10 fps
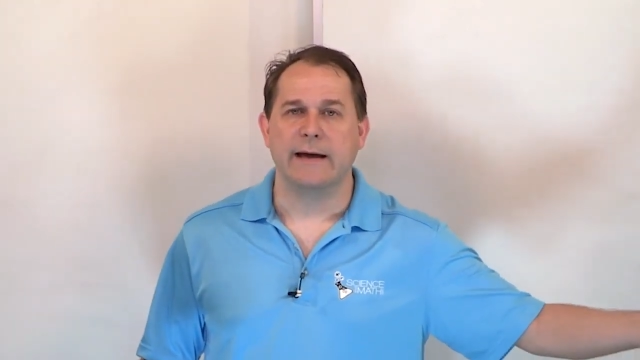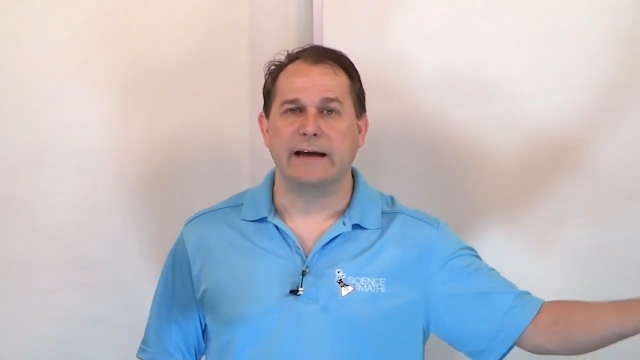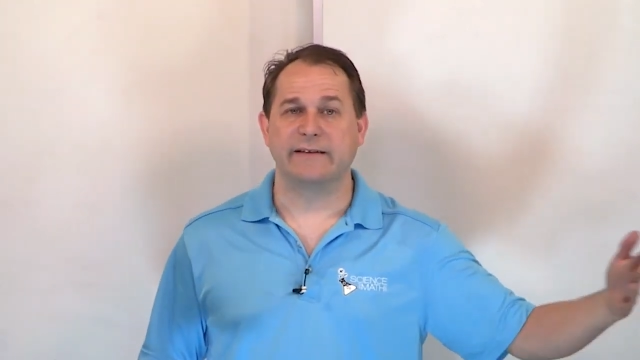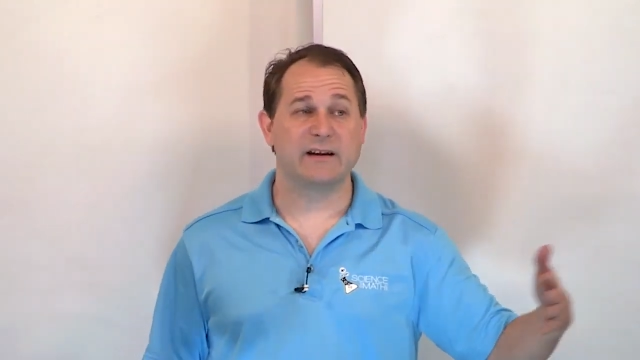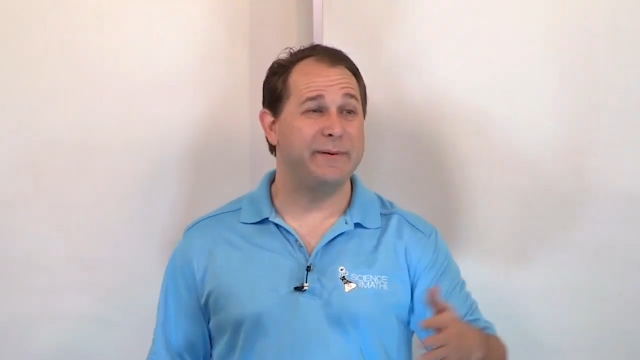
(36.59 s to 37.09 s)

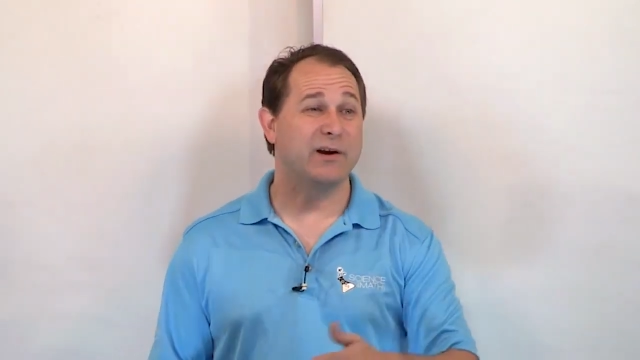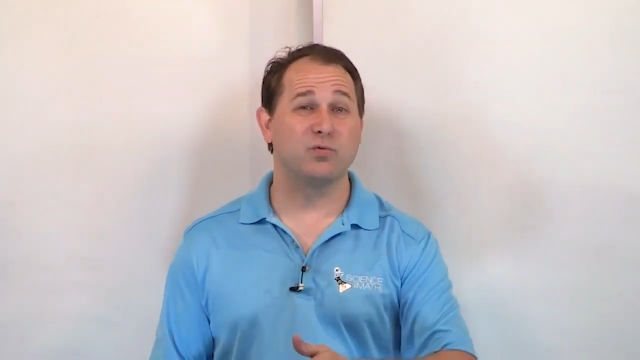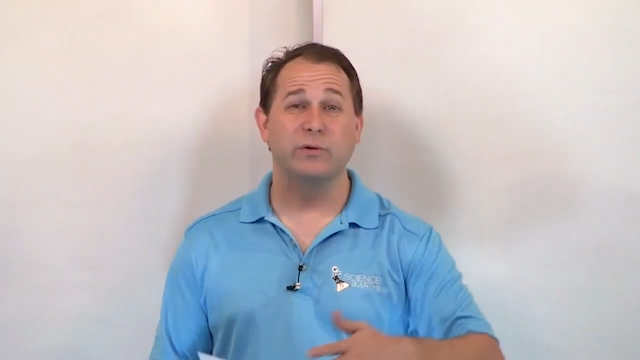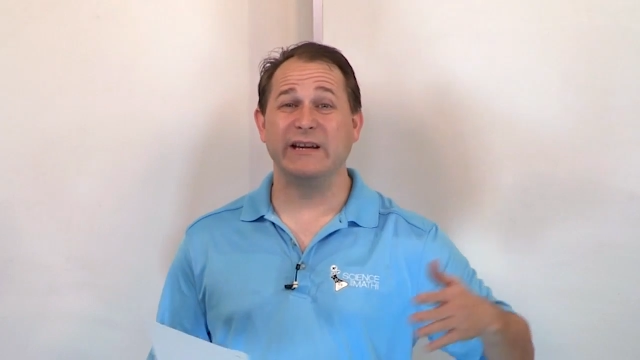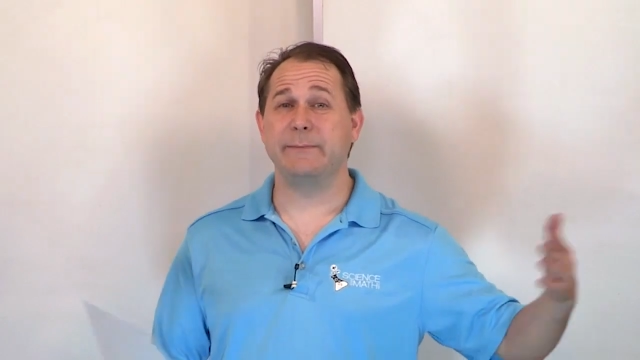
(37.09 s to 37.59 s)
it's going to be a
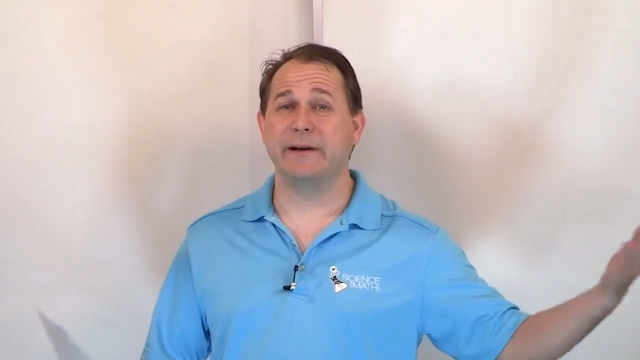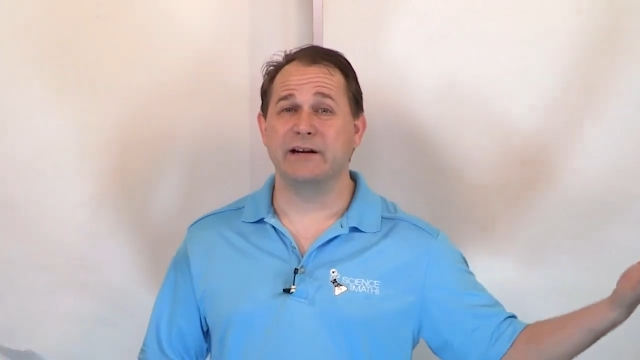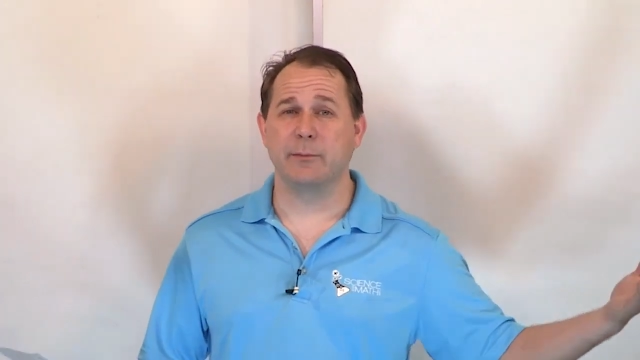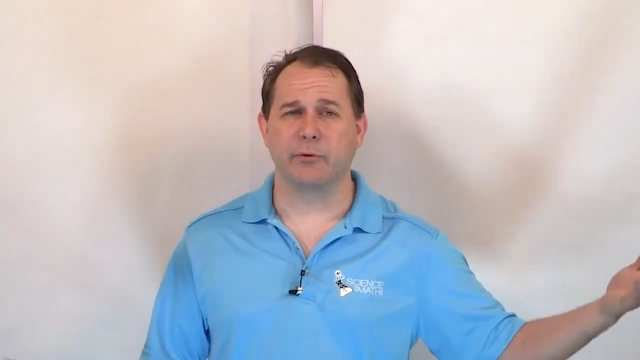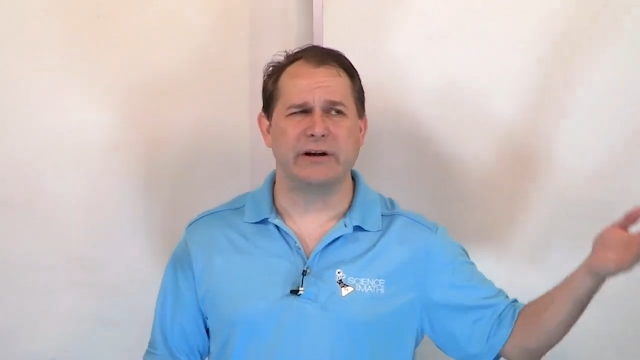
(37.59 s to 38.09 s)
really big
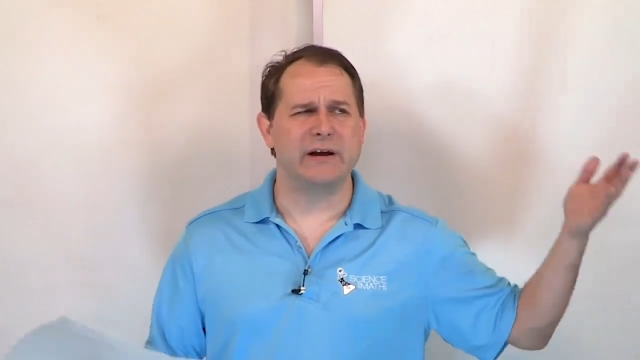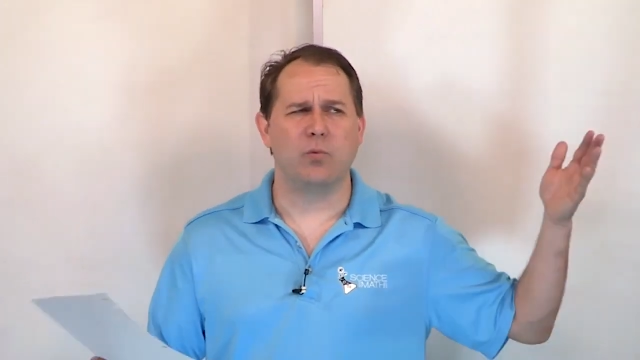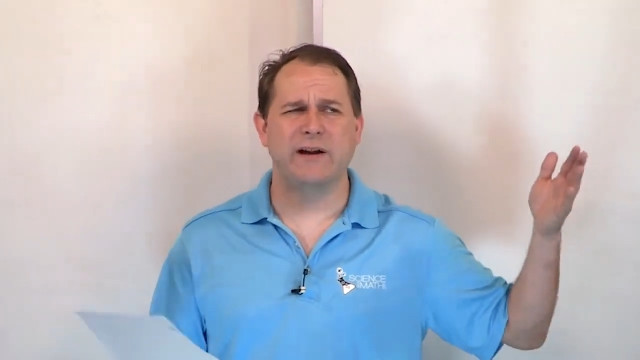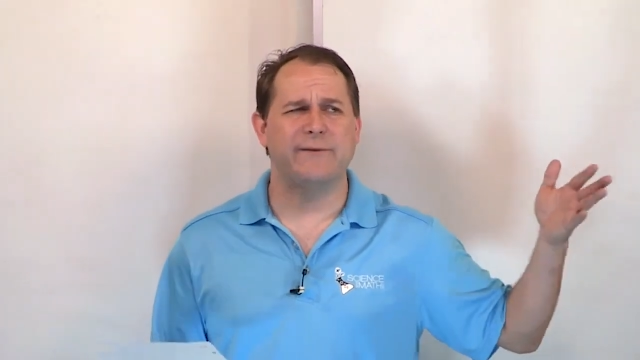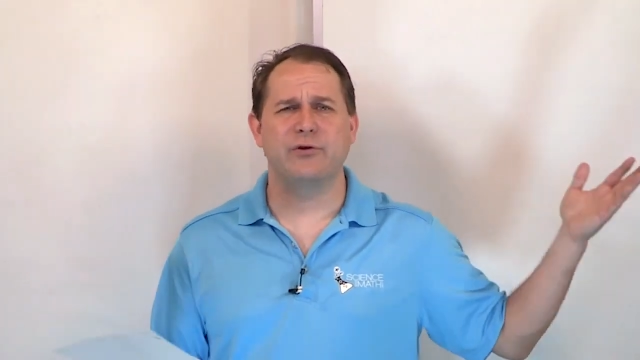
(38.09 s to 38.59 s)
number in
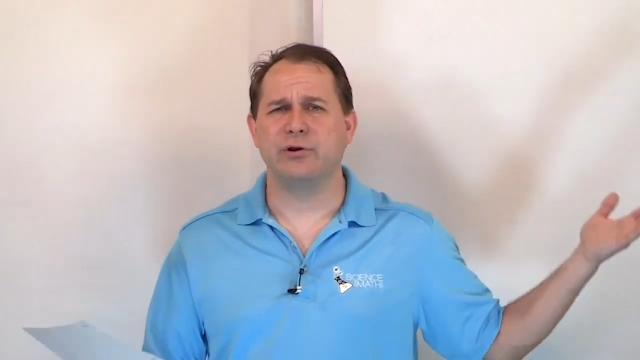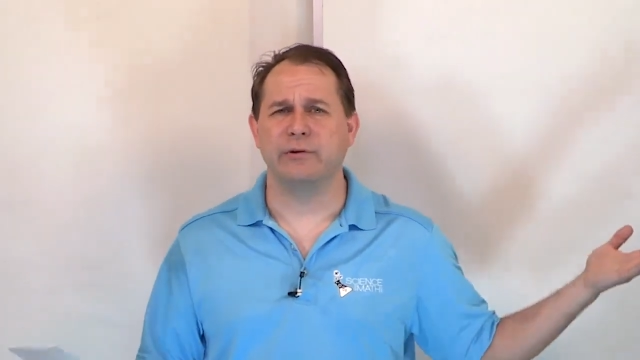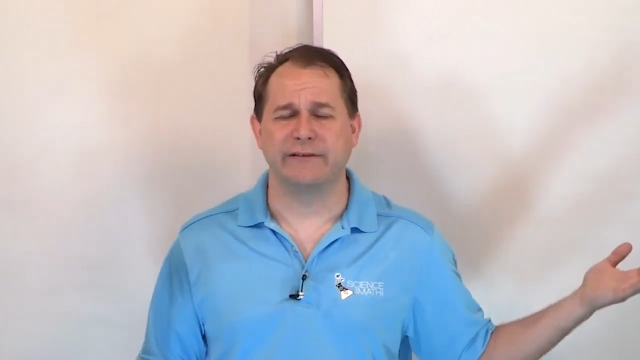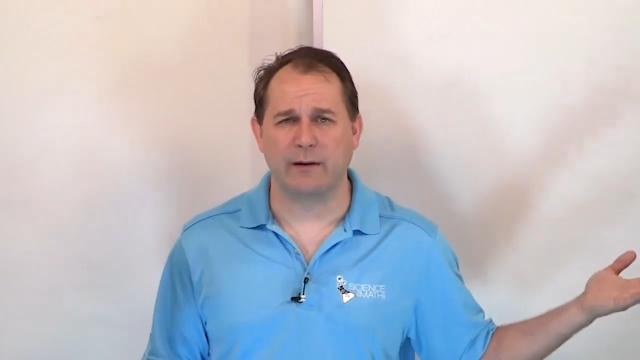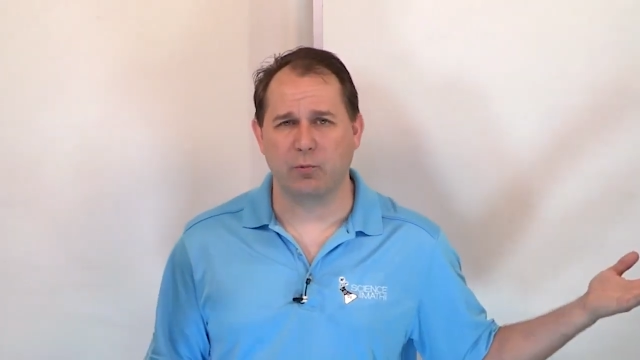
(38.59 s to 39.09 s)
whatever
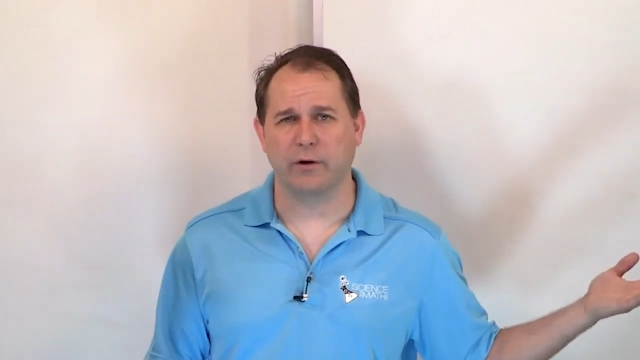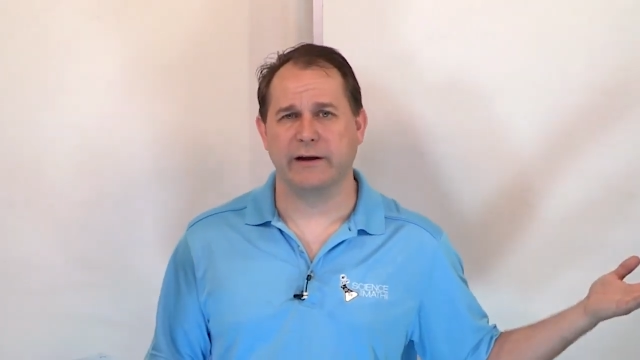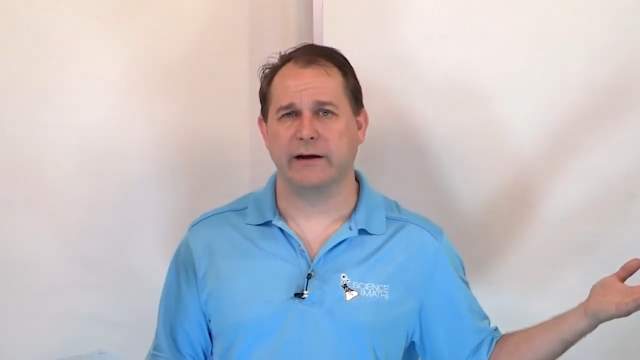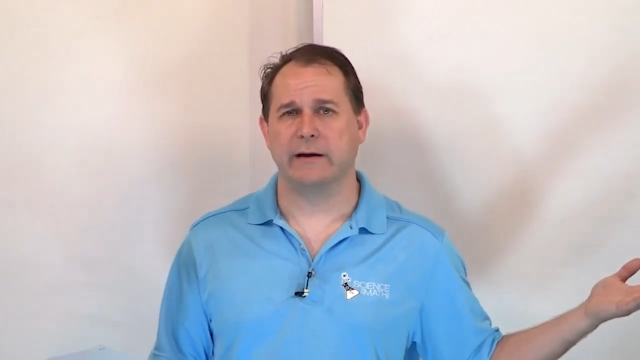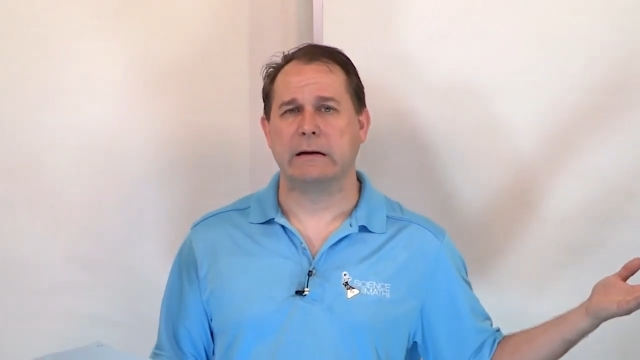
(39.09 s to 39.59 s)
units I'm
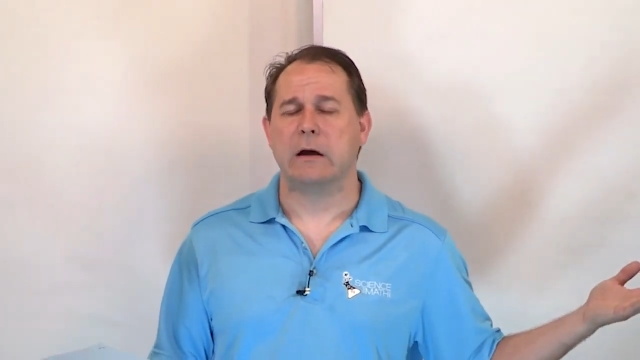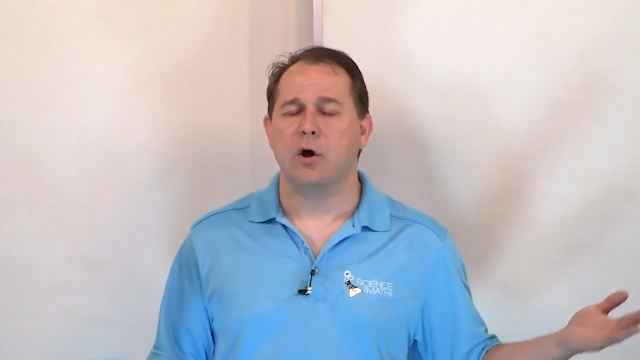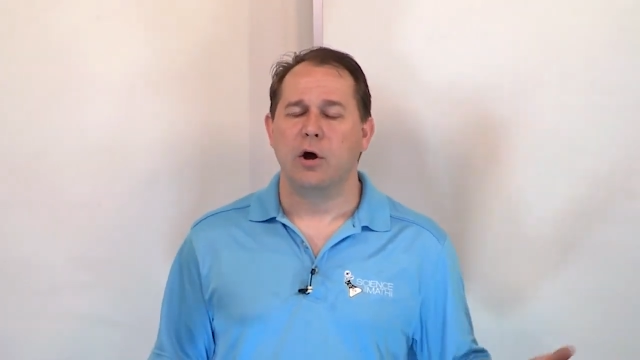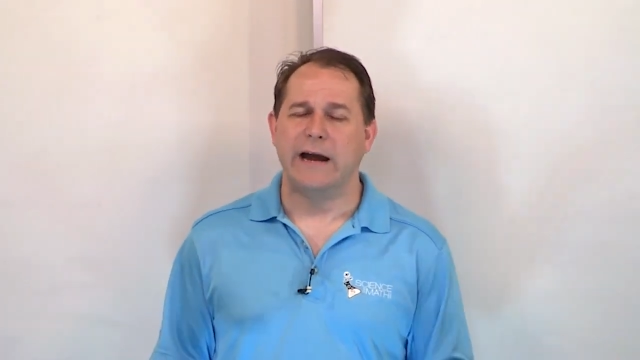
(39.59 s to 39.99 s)
working in.